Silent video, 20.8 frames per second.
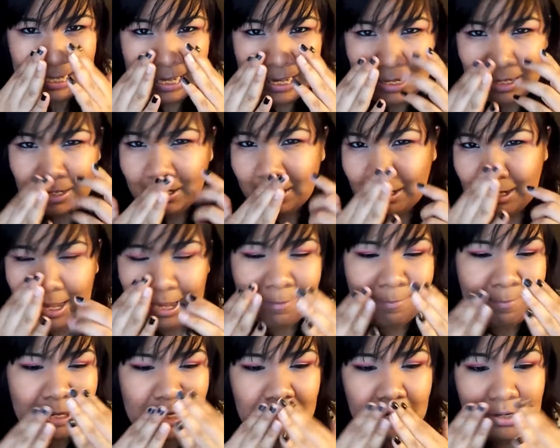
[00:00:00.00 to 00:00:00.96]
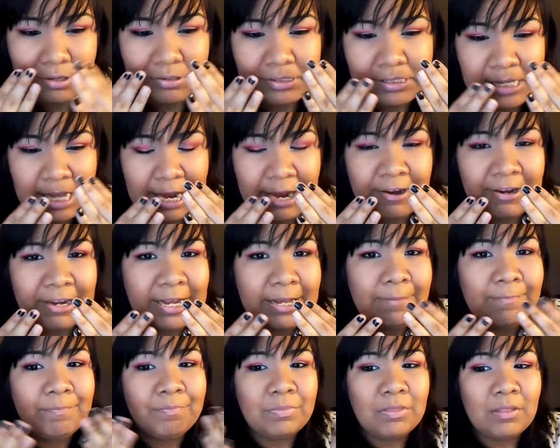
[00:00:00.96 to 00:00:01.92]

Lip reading: in like my nose area,